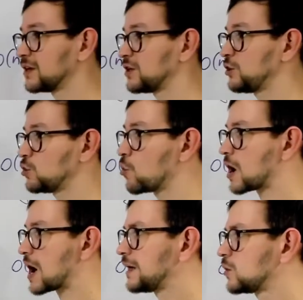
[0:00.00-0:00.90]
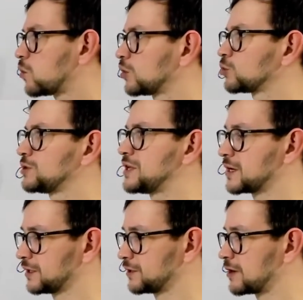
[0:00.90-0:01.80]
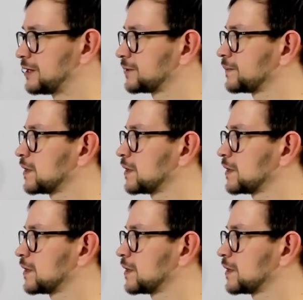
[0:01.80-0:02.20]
you kind of want to detect it, right?